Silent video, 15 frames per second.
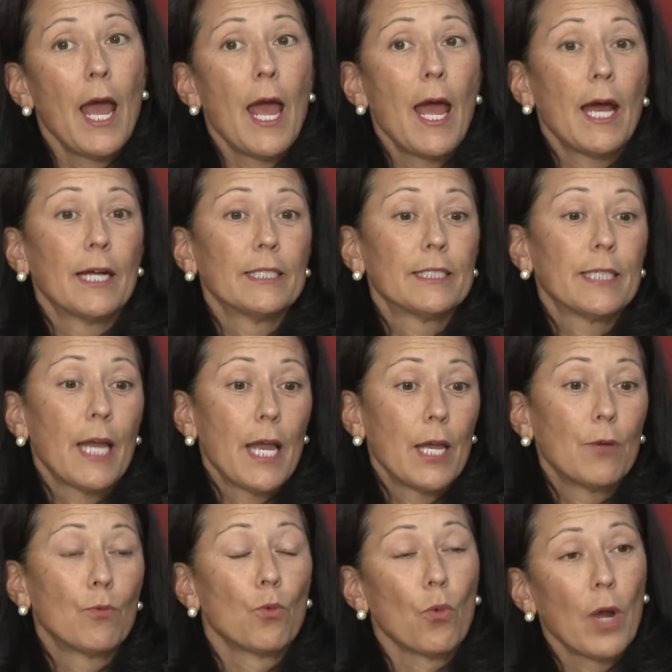as
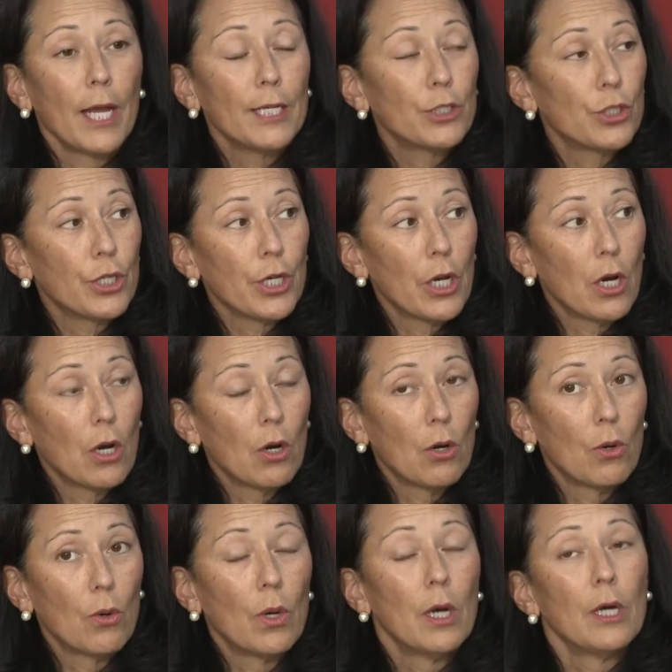a
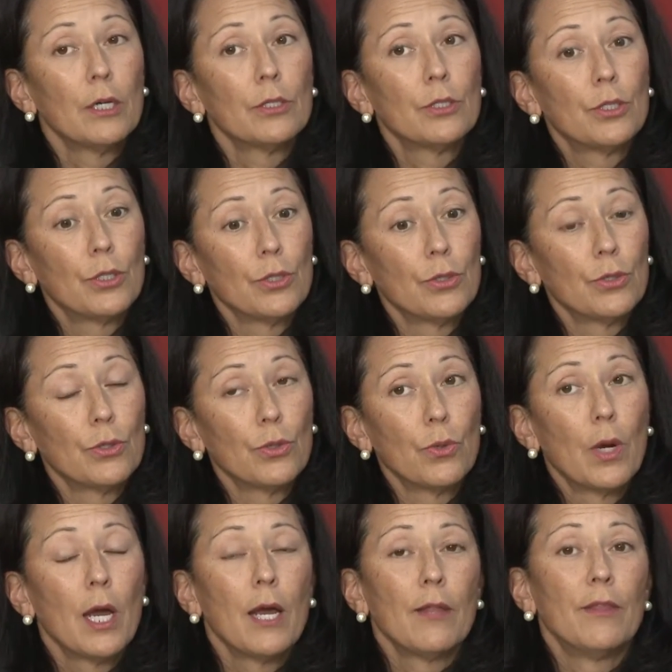ratio
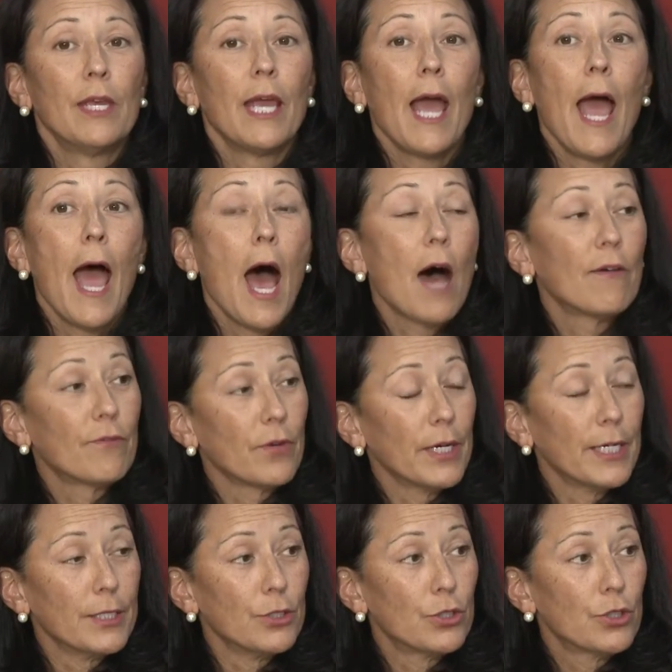to the
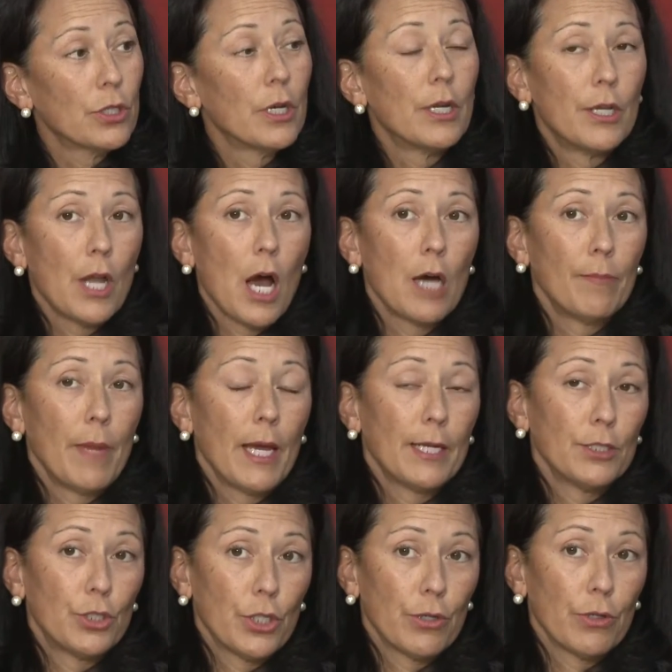average
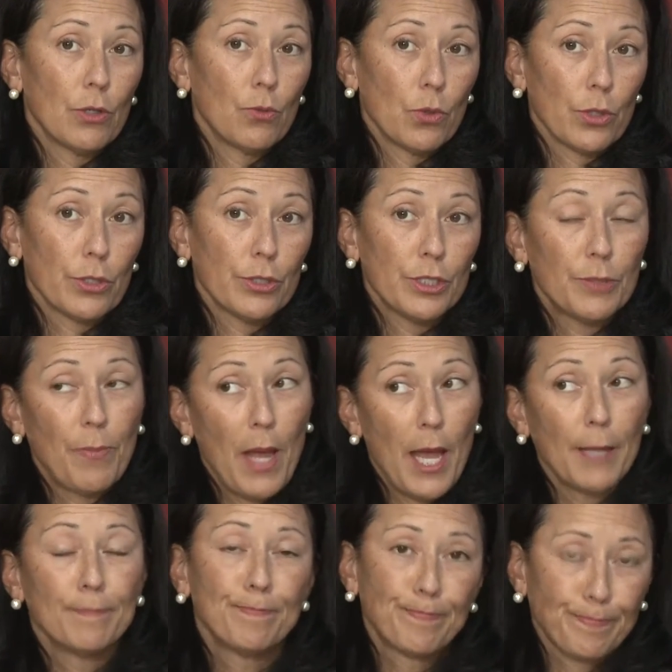non-managerial workers'
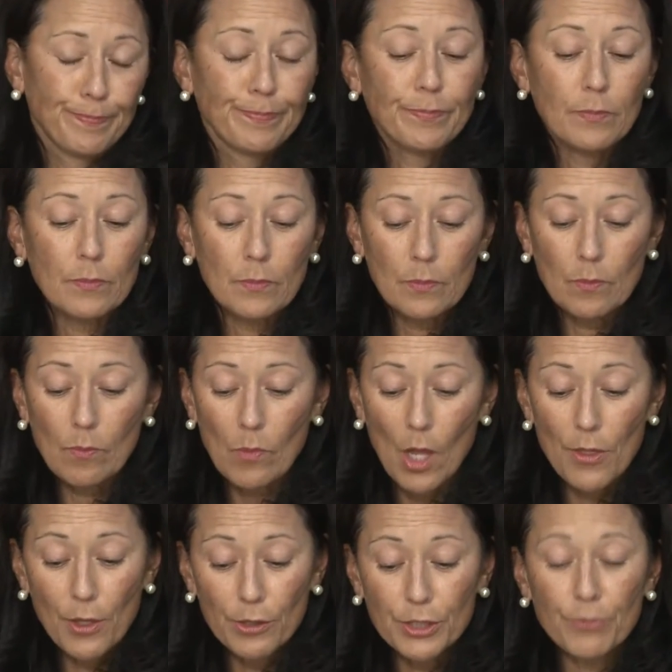pay.
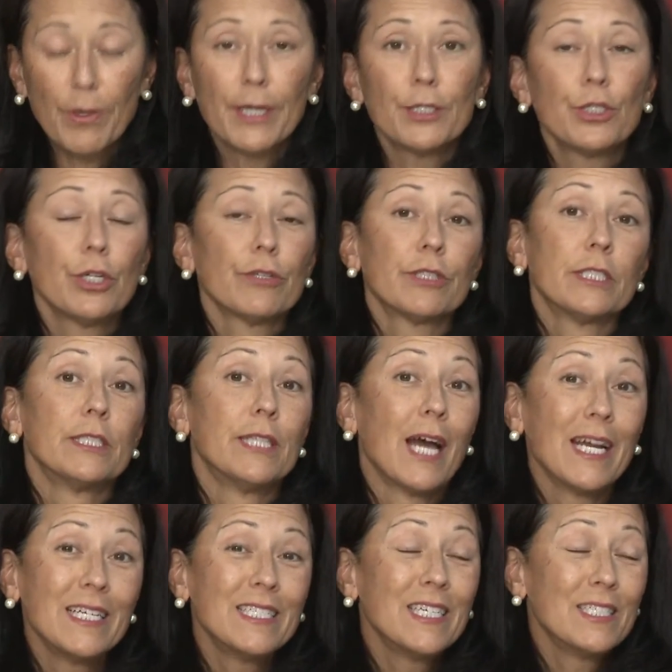Those ratios in
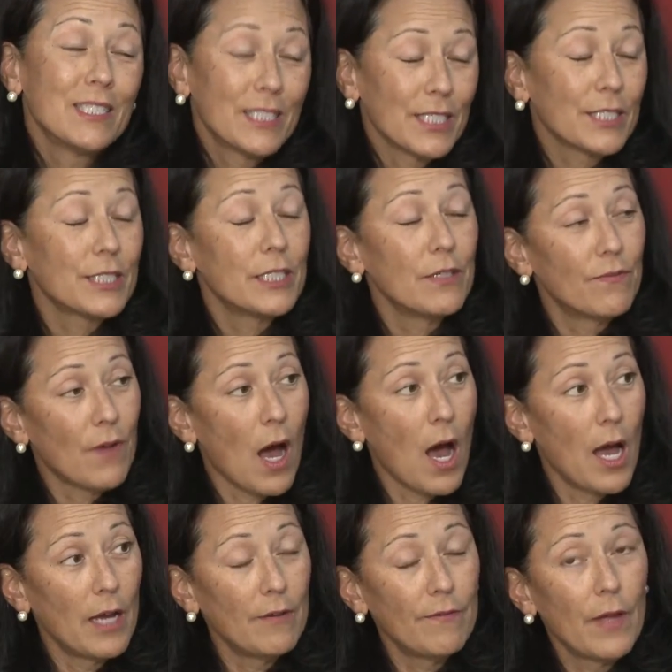
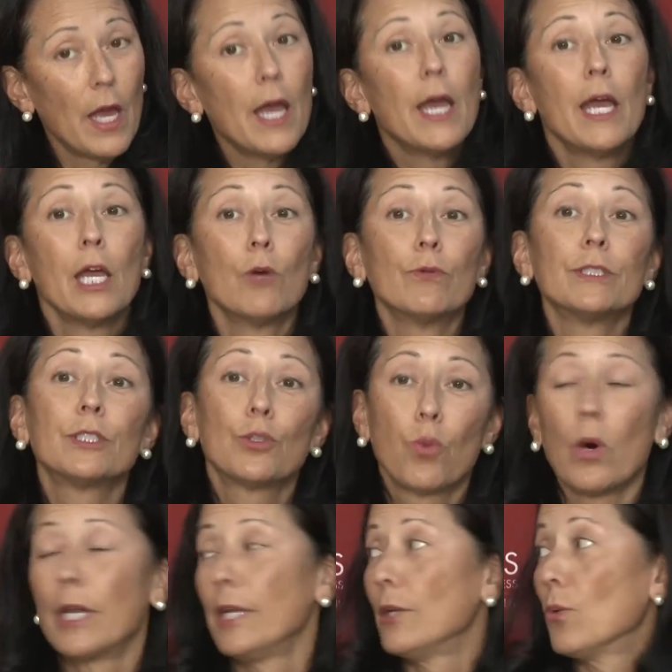1965, it was
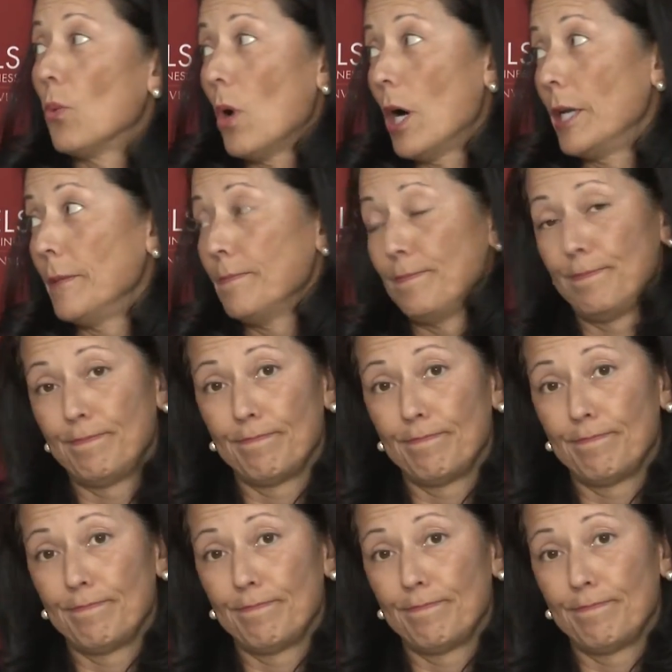20 to 1.